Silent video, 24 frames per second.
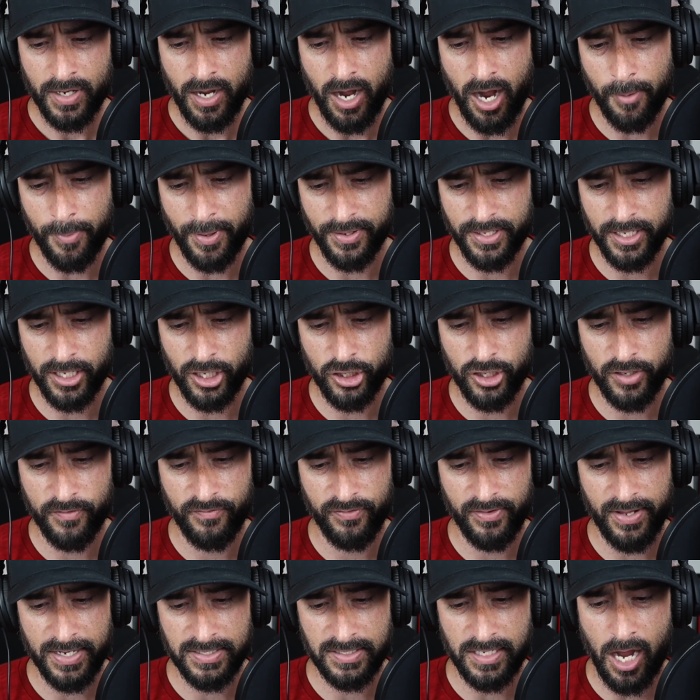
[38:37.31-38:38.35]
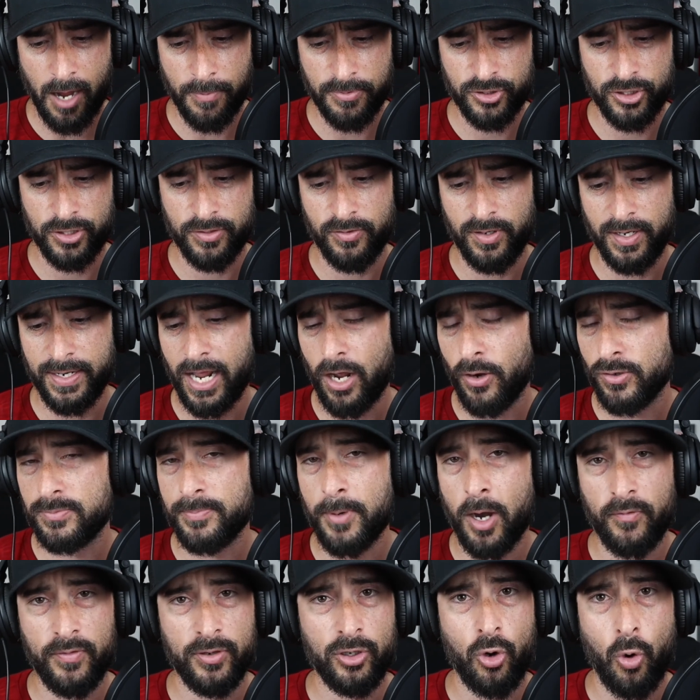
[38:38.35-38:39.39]
I think a good flex option right now is
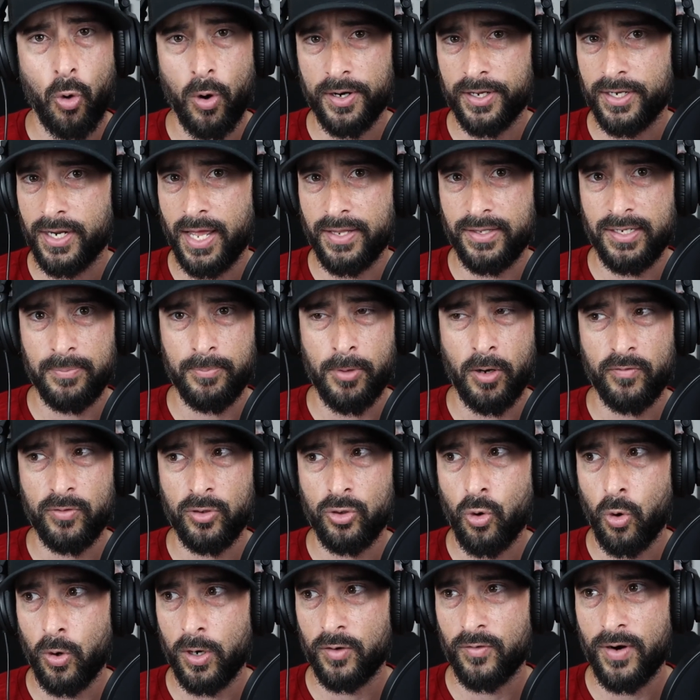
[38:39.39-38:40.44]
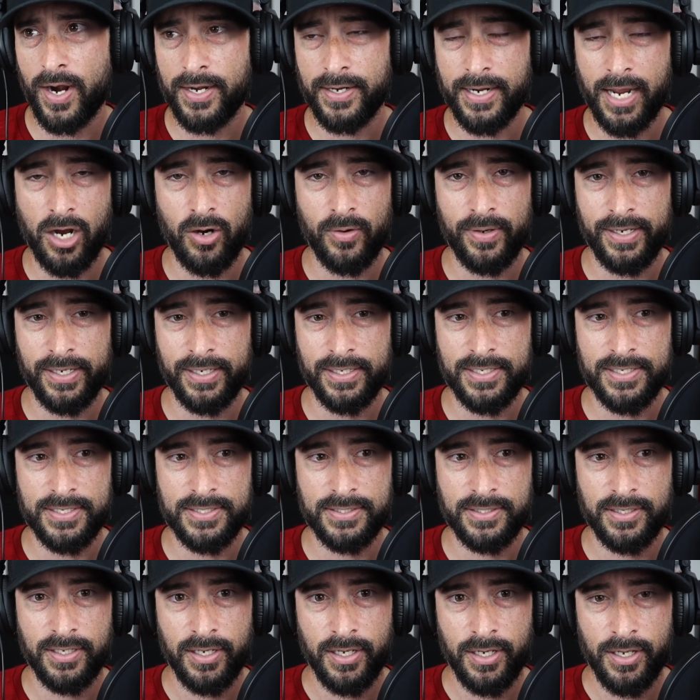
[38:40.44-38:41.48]
Melvin Gordon. I think Melvin Gordon right now
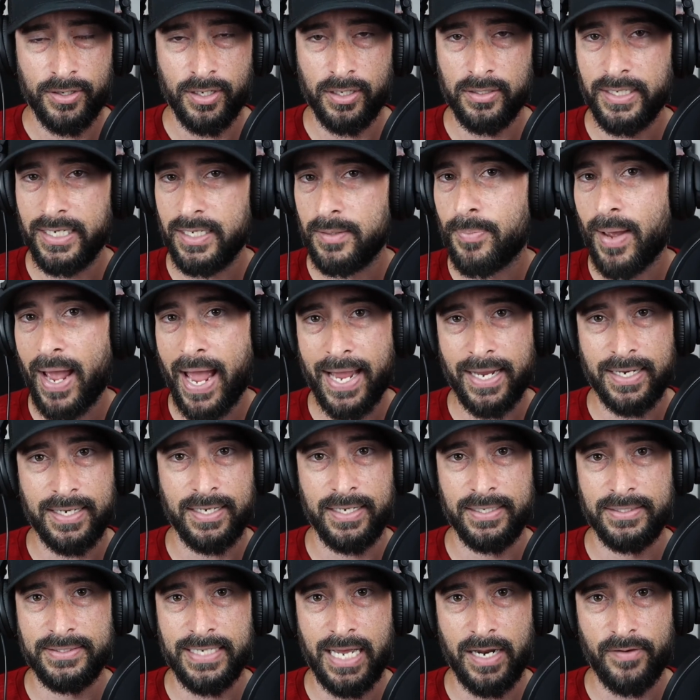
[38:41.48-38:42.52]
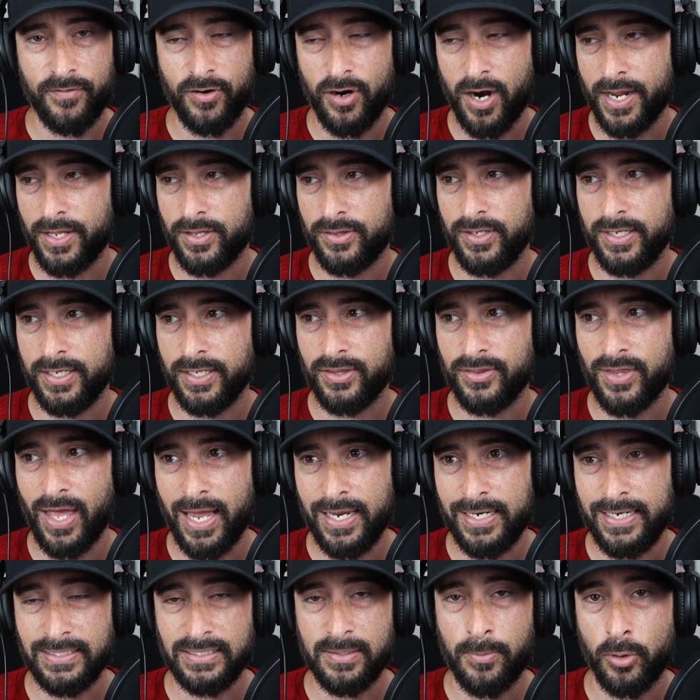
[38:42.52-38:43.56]
is the lead back in Denver. I think
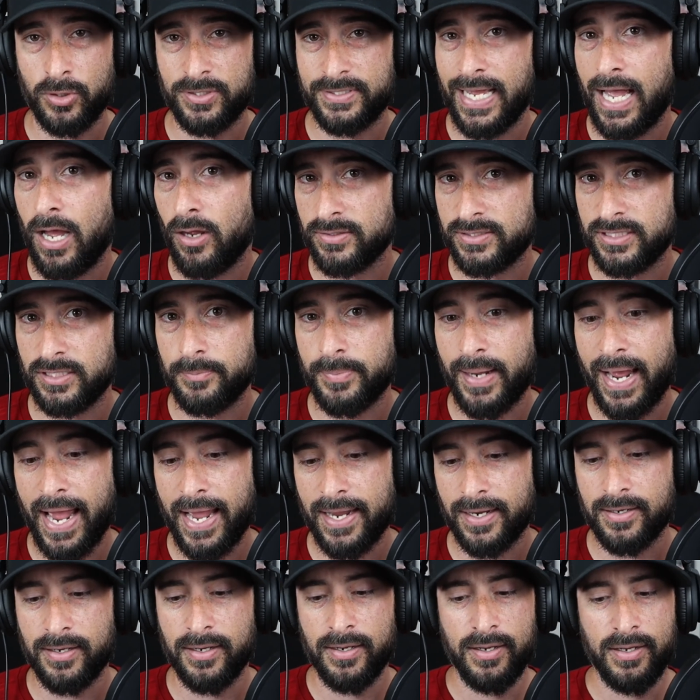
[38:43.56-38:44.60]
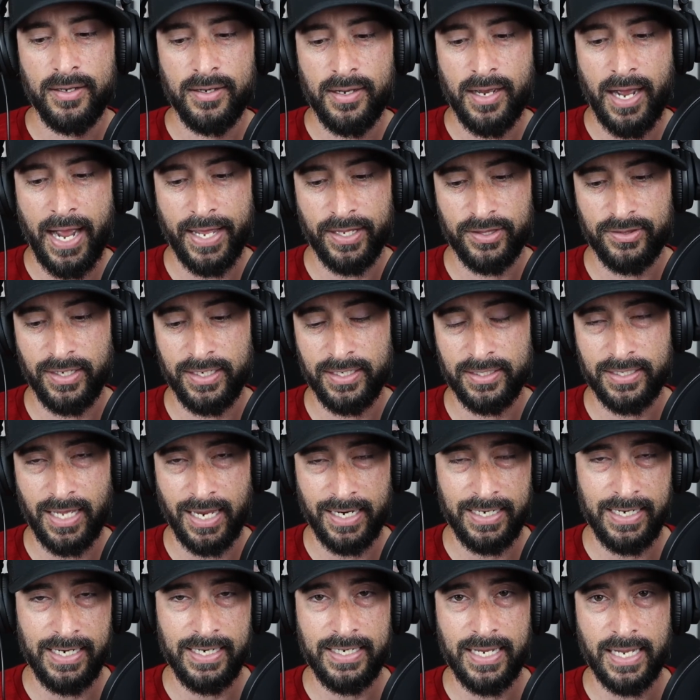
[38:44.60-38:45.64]
that he's the most talented back. I think
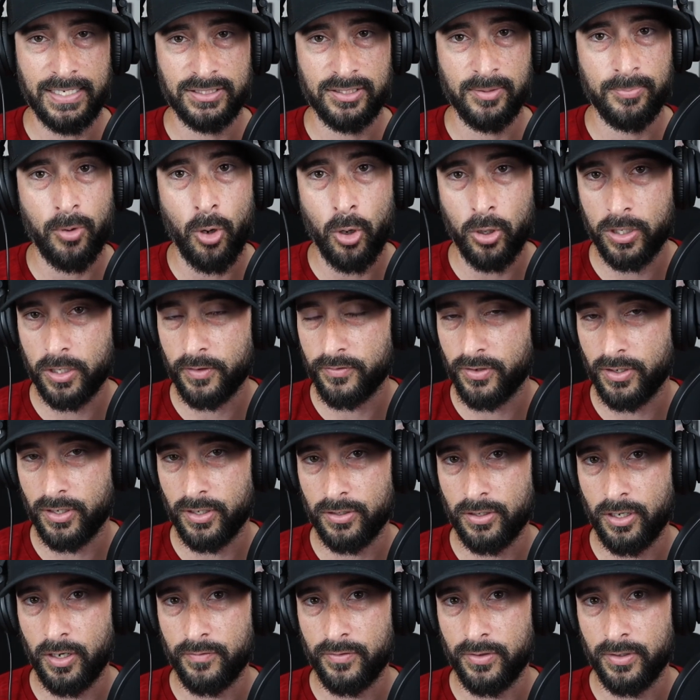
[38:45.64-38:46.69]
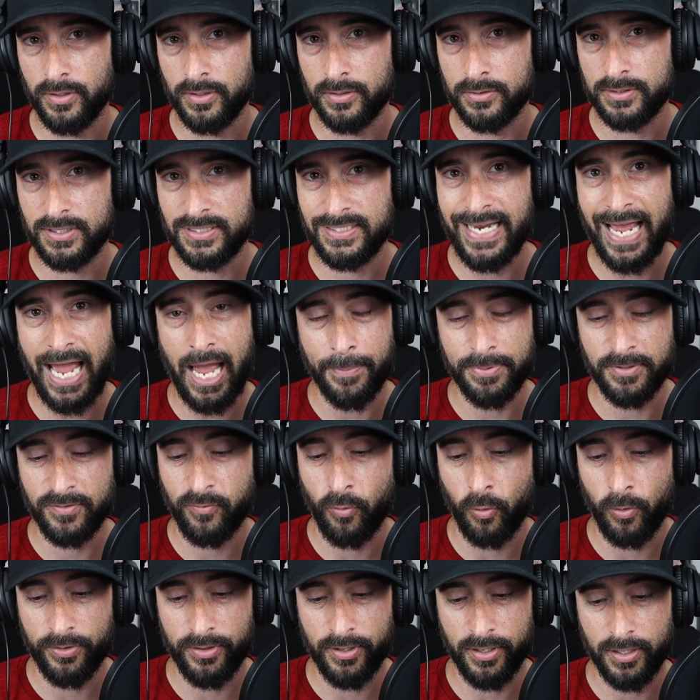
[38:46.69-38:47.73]
that he gets the bulk of the snaps
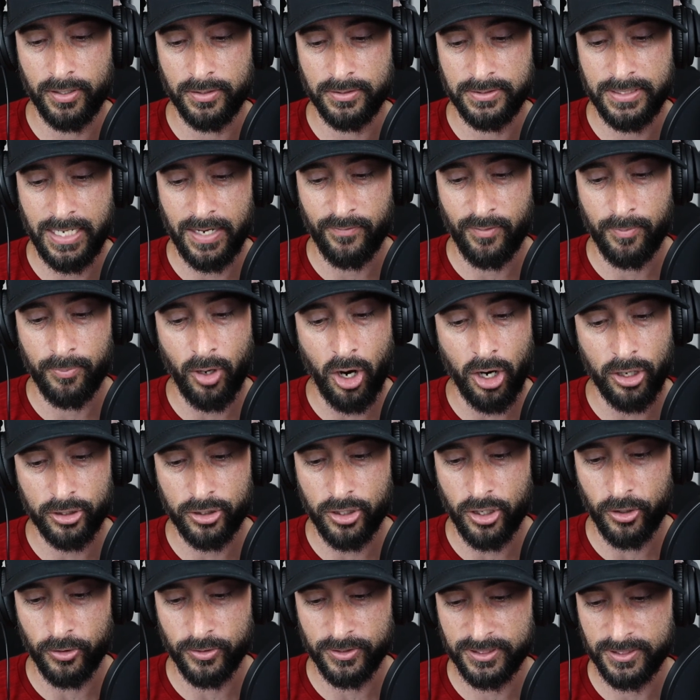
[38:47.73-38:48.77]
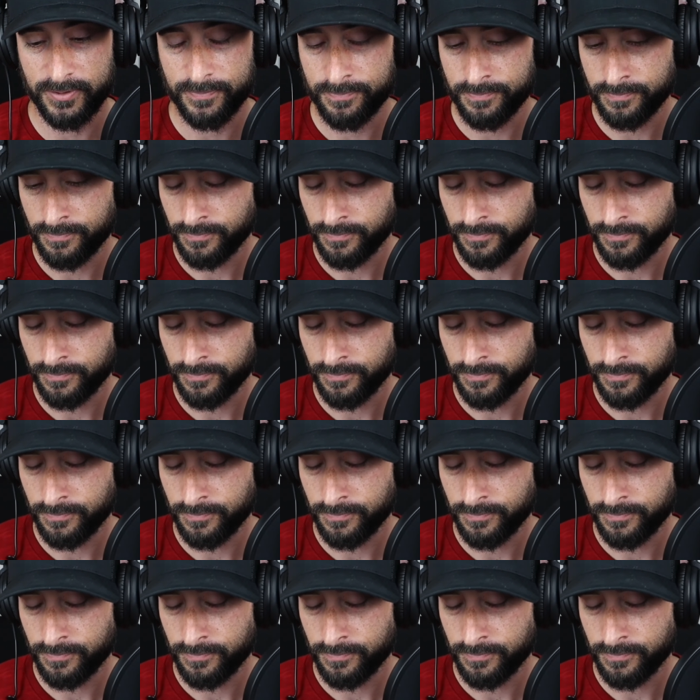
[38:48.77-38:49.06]
for the Denver Broncos.